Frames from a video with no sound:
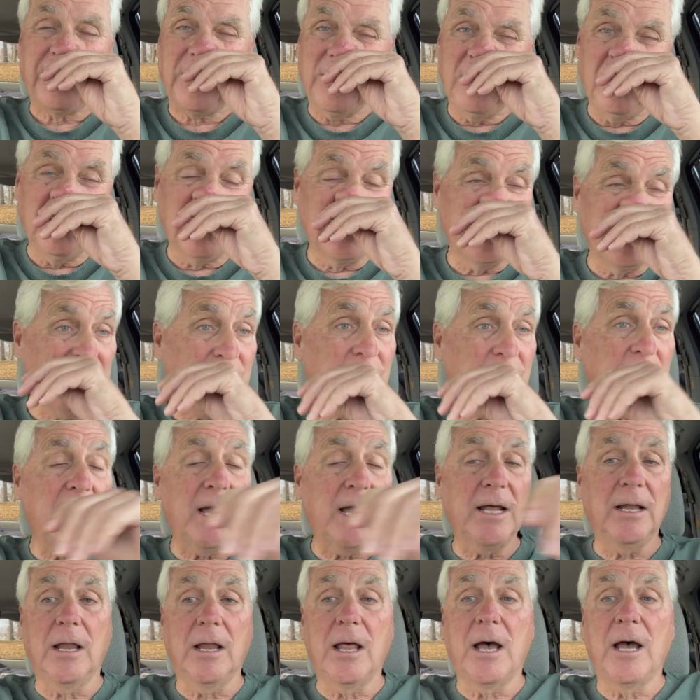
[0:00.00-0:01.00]
you can do it
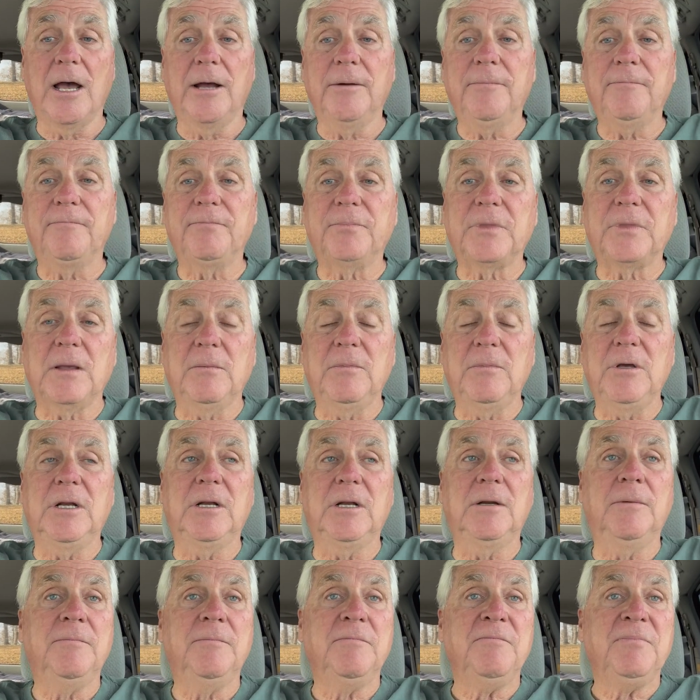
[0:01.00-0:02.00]
online. I
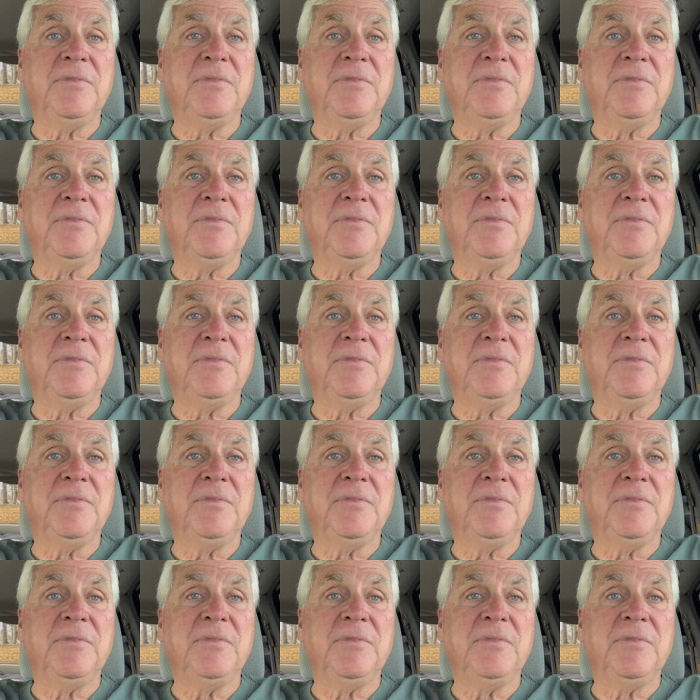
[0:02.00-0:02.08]
mean,